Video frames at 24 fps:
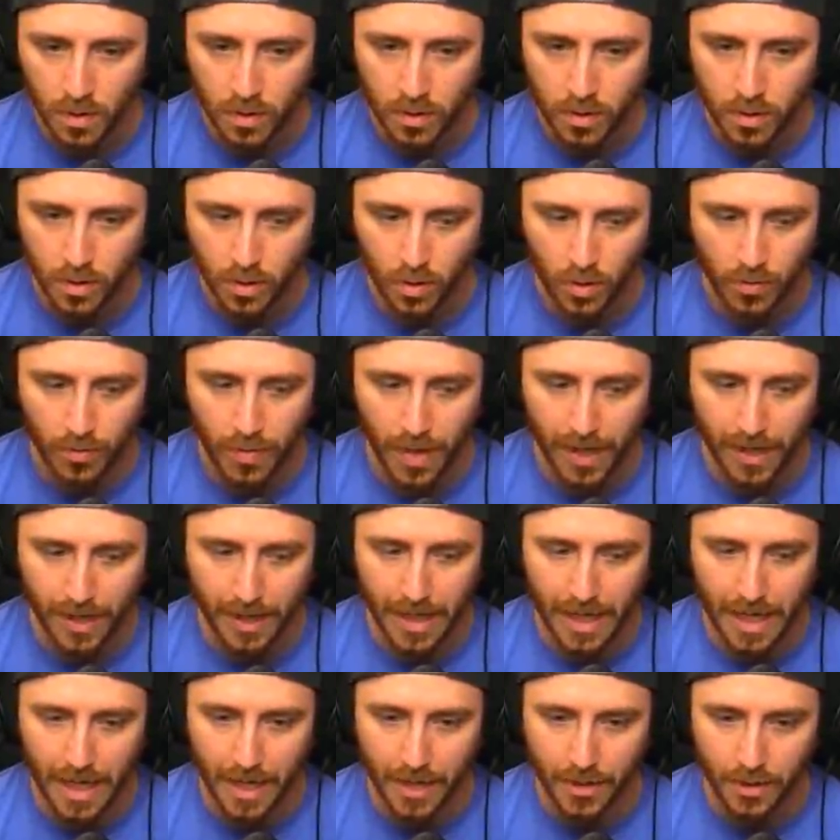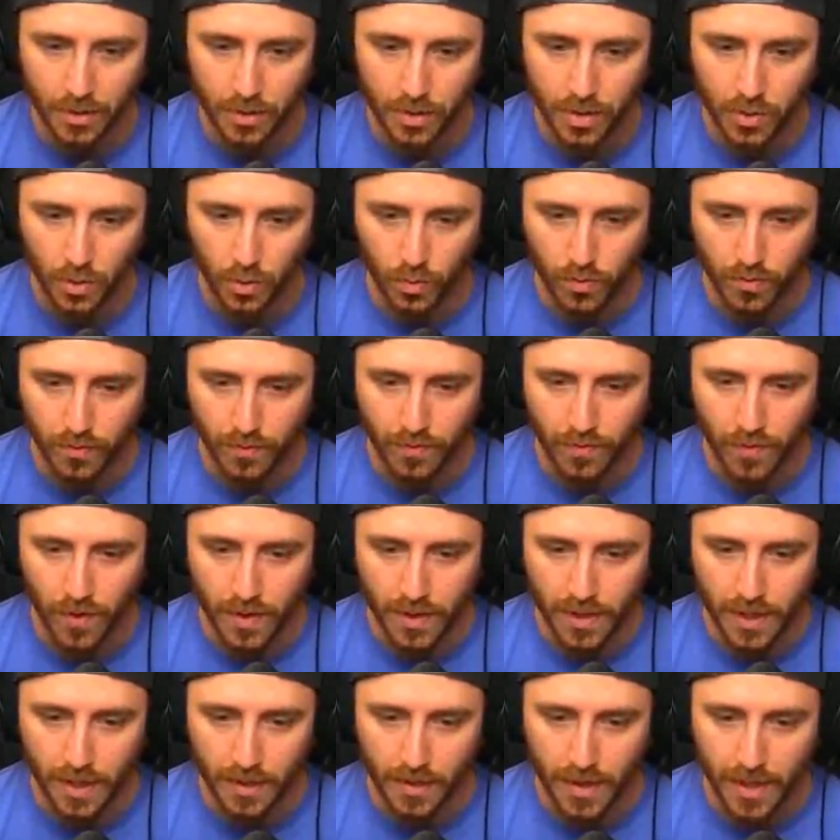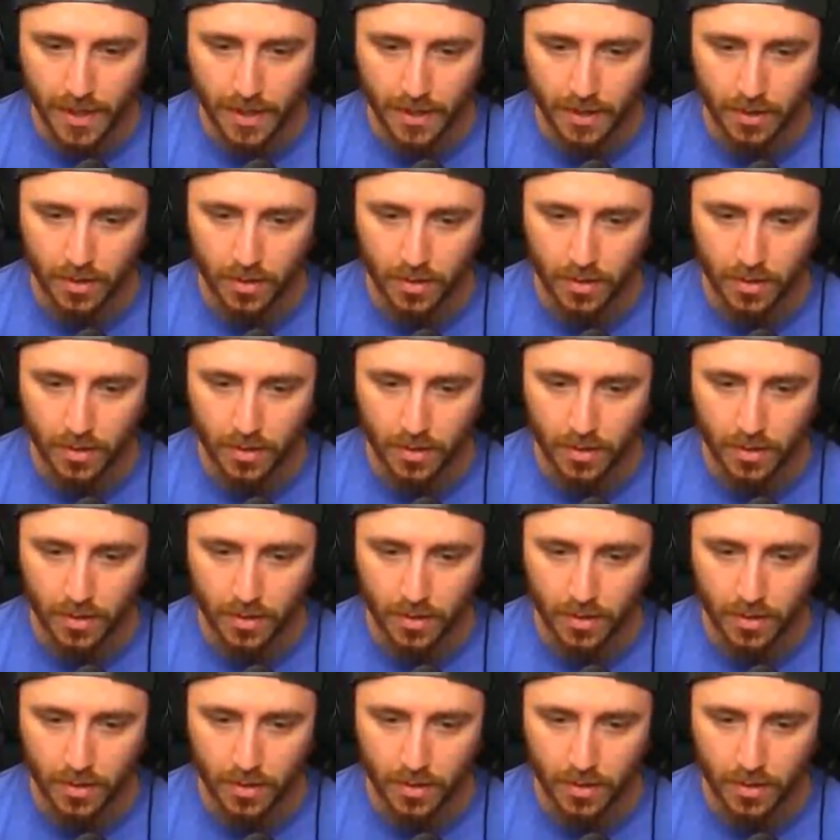Oh my god, you stole the fuck out of that kill.